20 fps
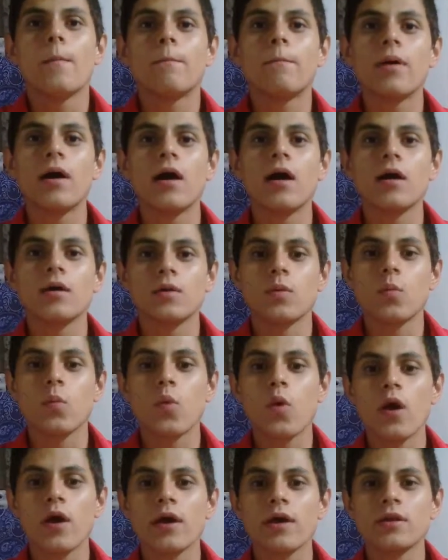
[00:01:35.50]
But
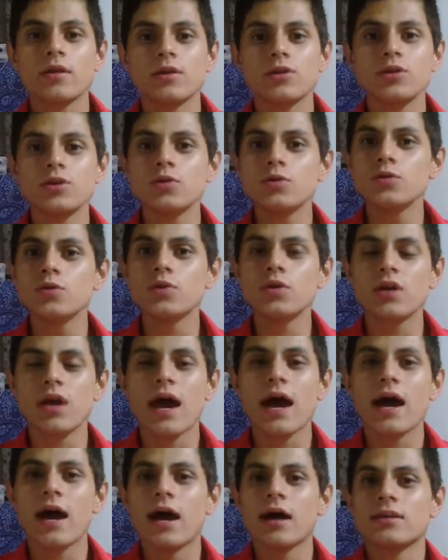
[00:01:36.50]
when you look
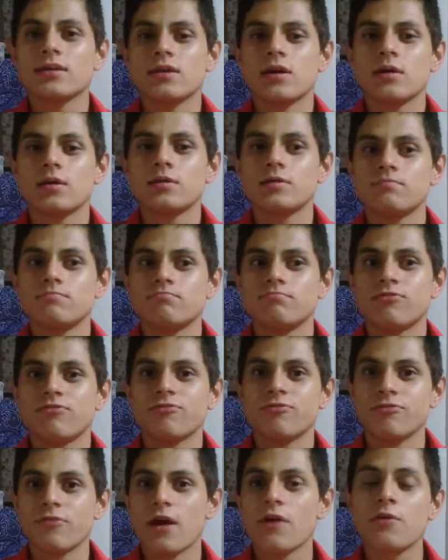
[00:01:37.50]
at
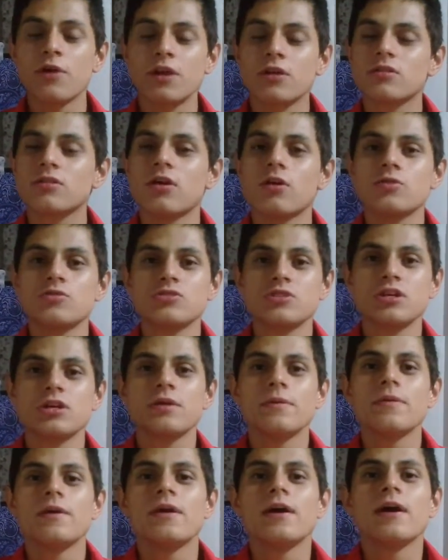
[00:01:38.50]
very
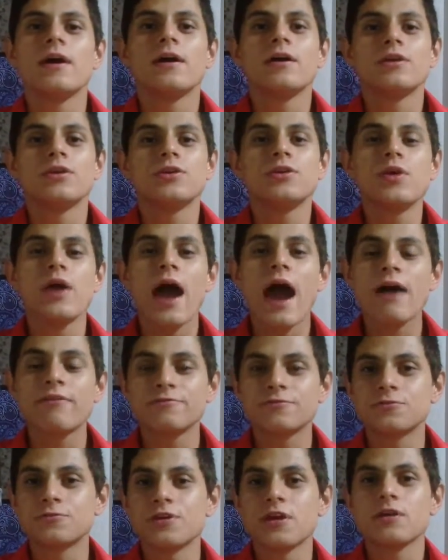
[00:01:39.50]
closely, you have
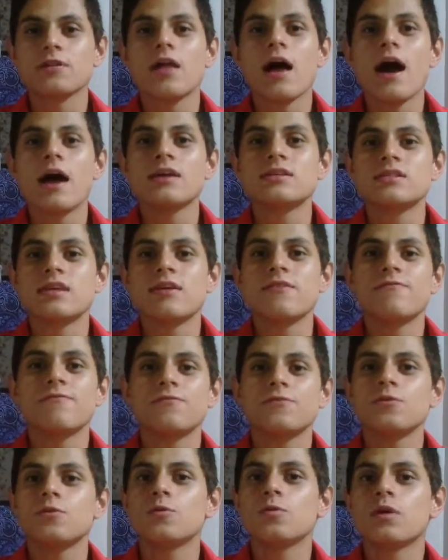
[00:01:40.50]
to realize if
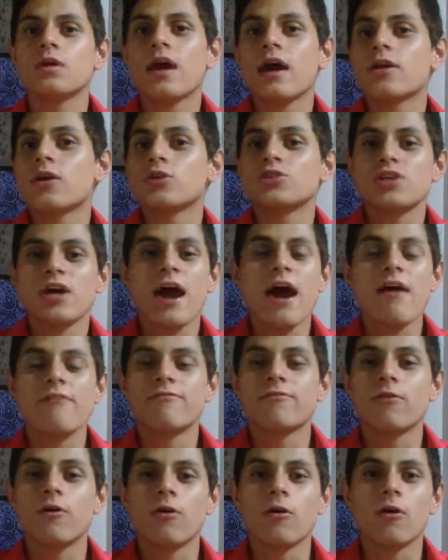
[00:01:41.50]
you cannot
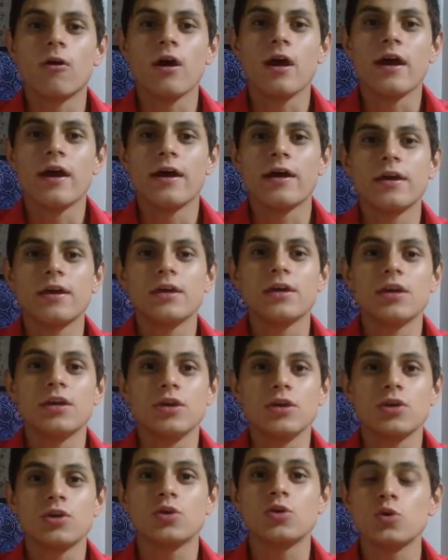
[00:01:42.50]
afford
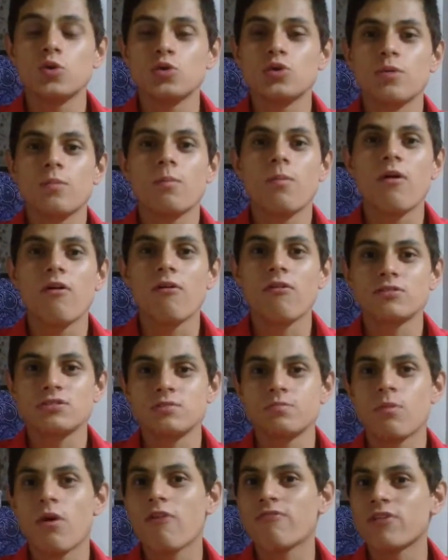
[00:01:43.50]
a good
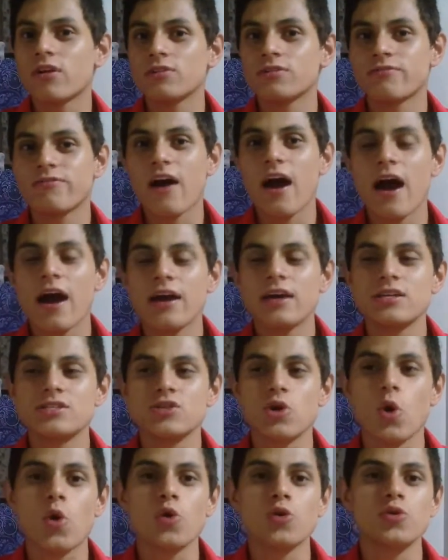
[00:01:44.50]
mobile device,
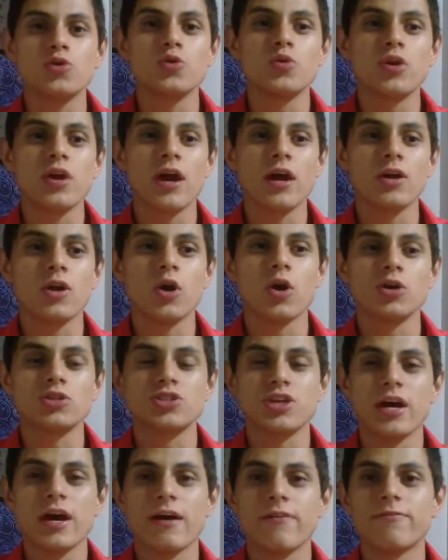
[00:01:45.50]
or you cannot
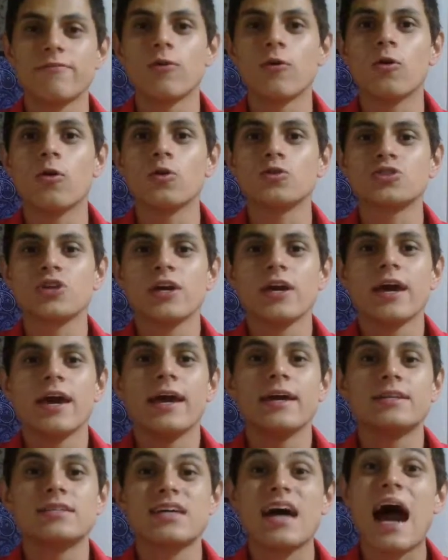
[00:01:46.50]
afford
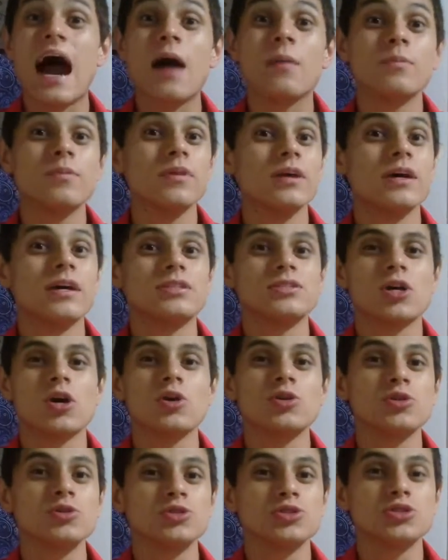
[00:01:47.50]
a tablet
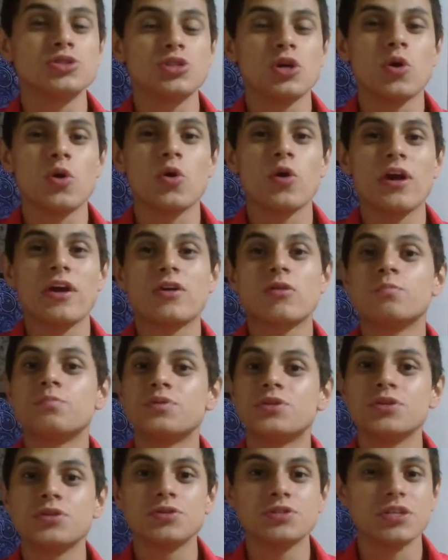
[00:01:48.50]
or a
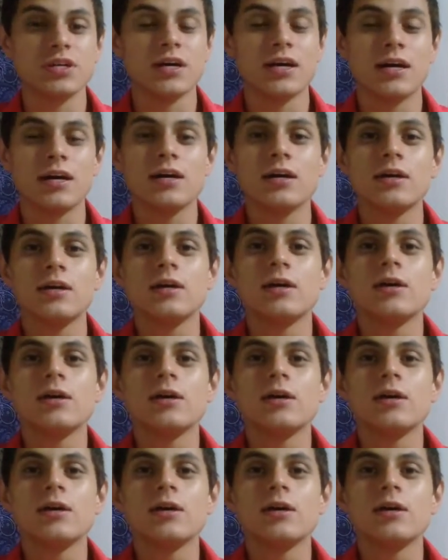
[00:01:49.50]
computer,